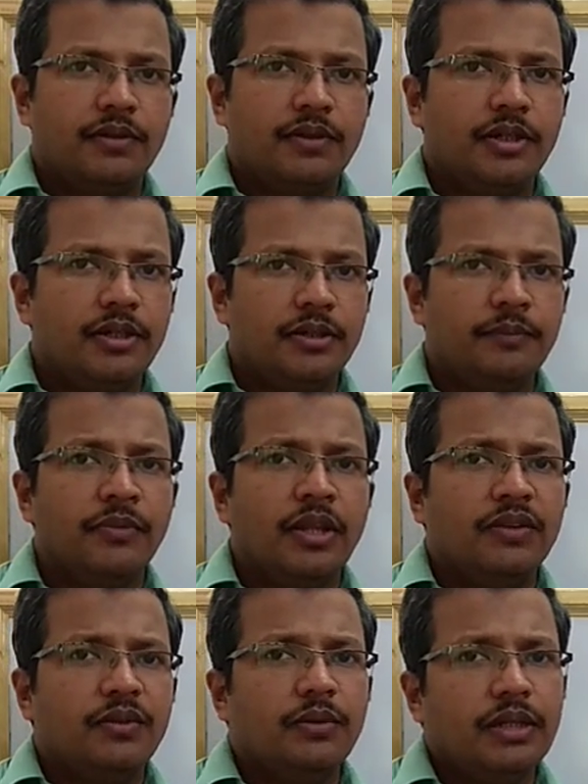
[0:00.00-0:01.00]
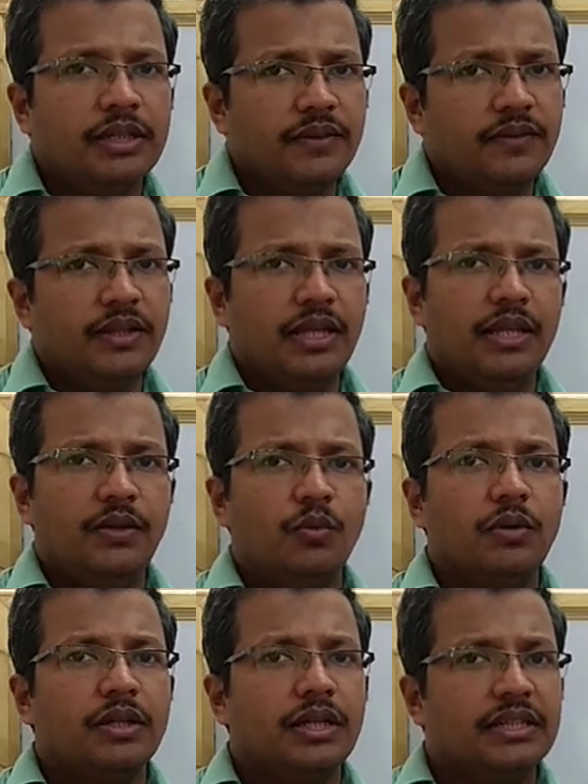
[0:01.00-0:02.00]
Clear? So let us see
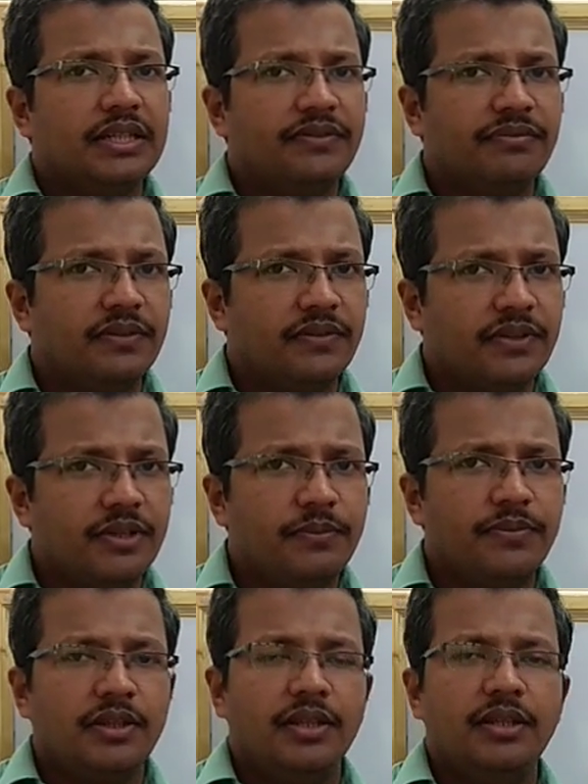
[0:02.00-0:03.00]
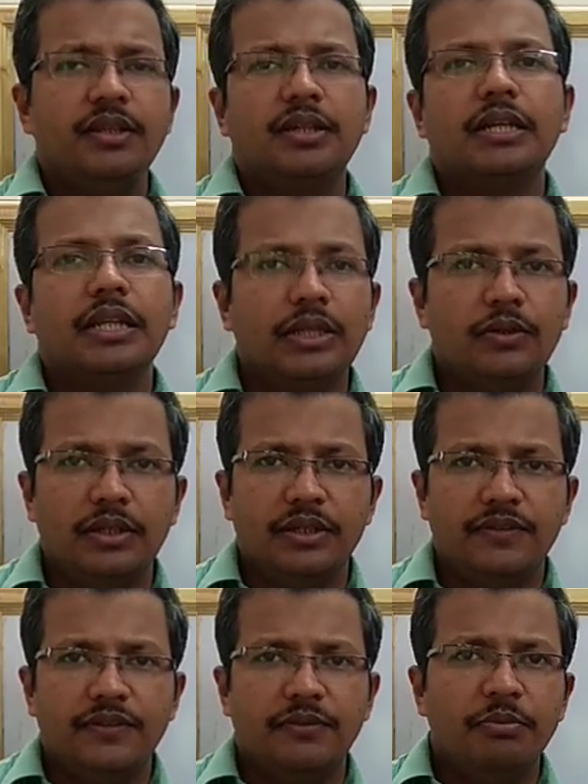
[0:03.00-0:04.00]
what are the different steps in
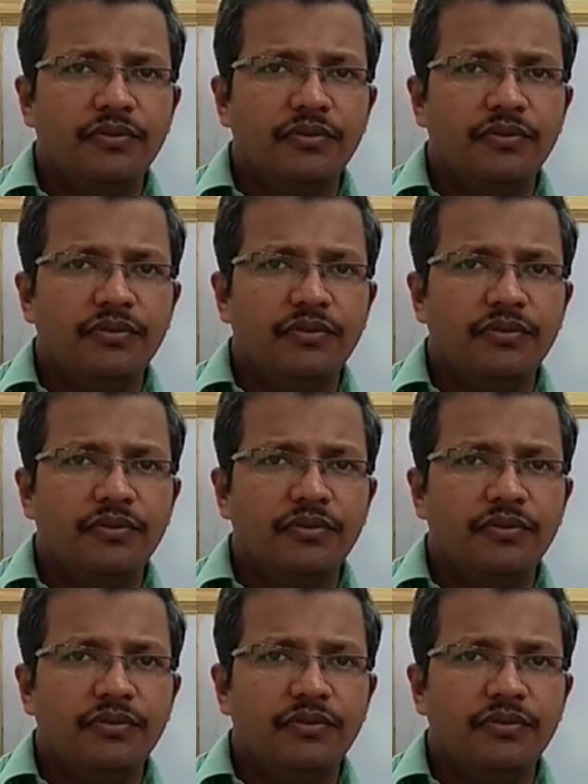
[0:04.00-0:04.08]
glycolysis.